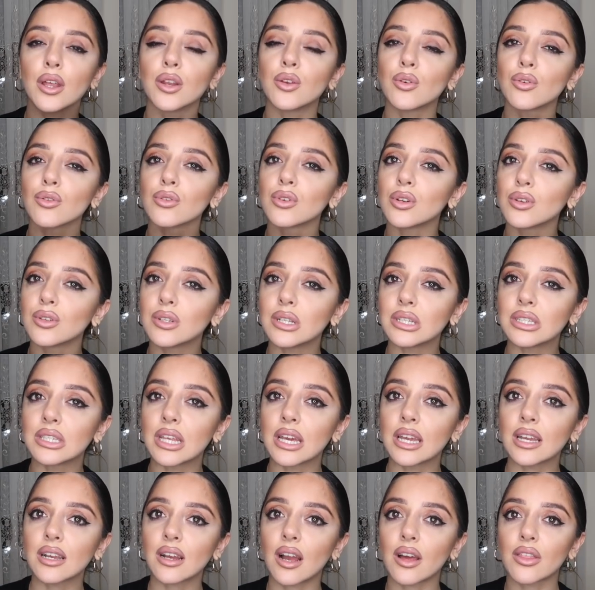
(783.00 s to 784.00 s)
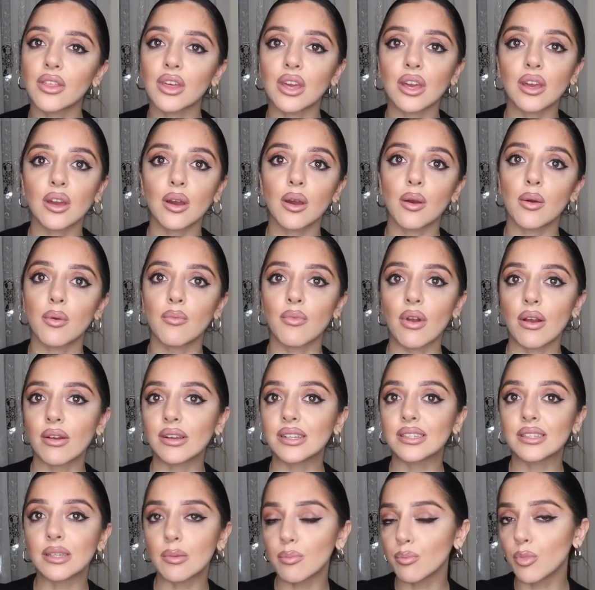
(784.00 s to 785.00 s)
kind of not noticing. I think
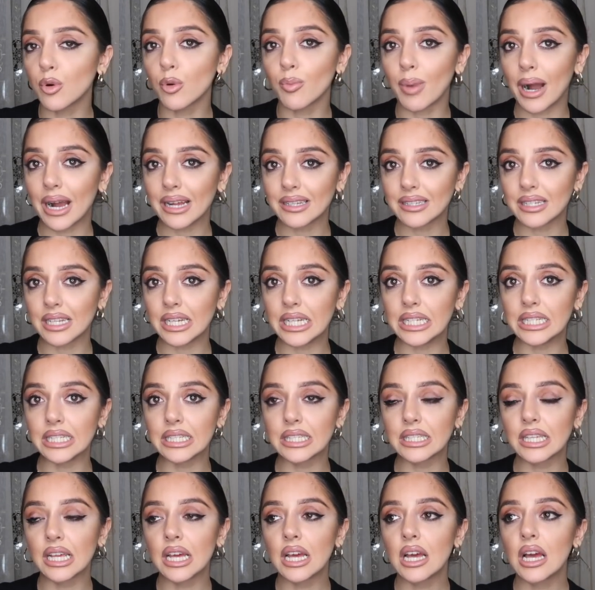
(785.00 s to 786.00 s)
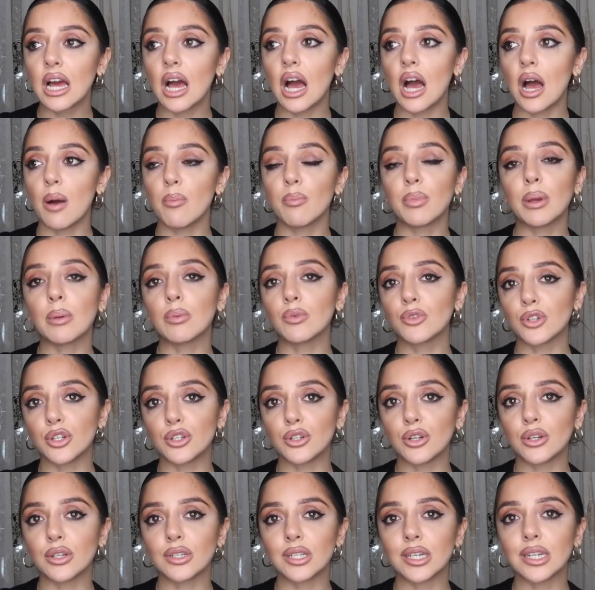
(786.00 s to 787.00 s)
very simple patterns, um, people
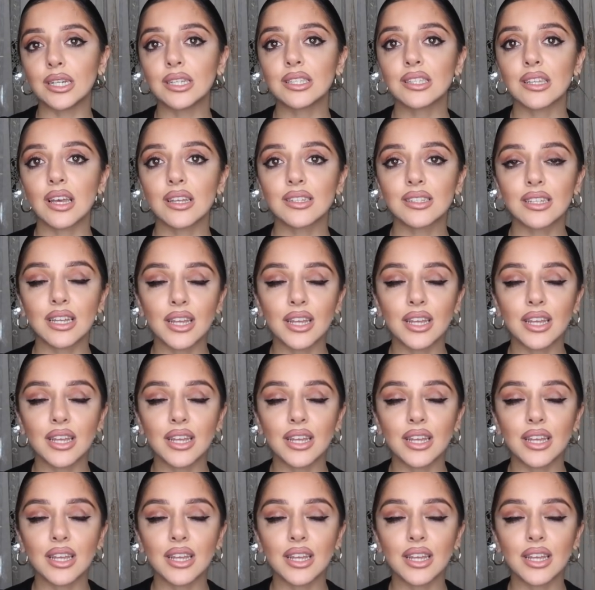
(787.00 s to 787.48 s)
don't notice.